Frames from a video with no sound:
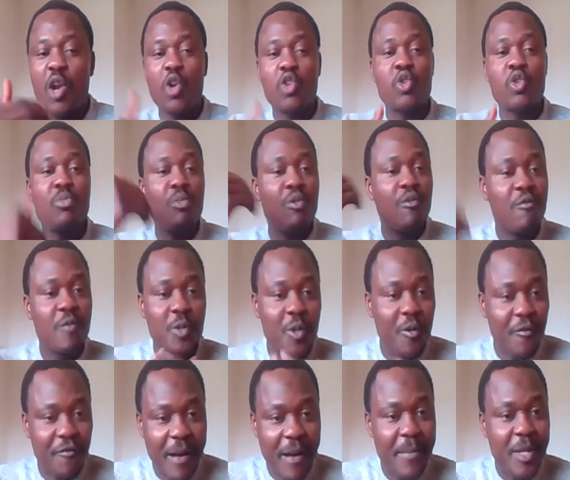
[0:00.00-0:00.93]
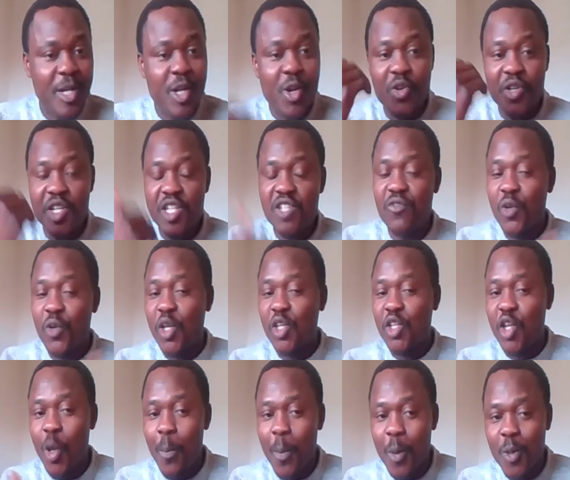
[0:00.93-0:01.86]
You can also move with your family on this
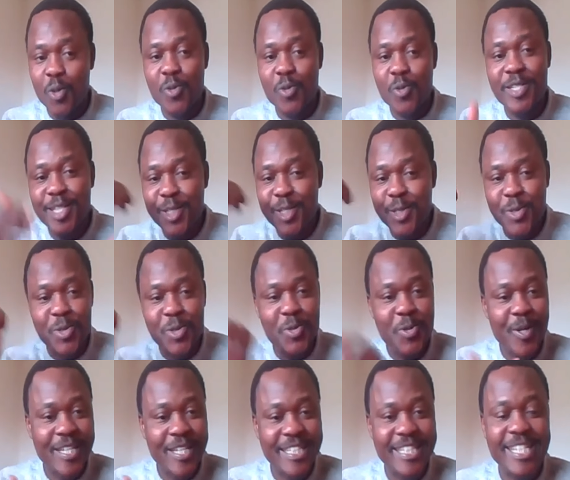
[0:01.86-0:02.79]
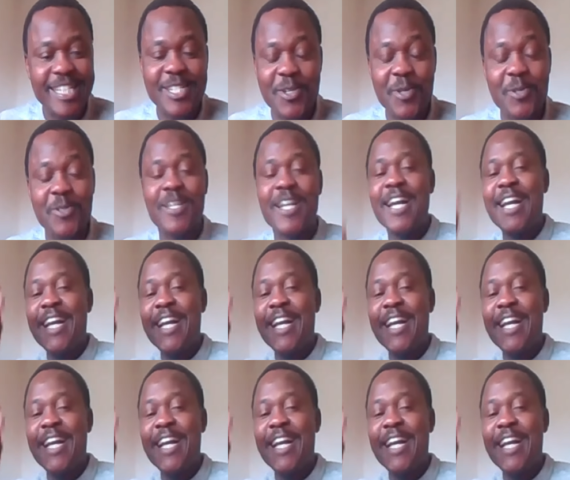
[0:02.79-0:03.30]
vocational opportunity to USA.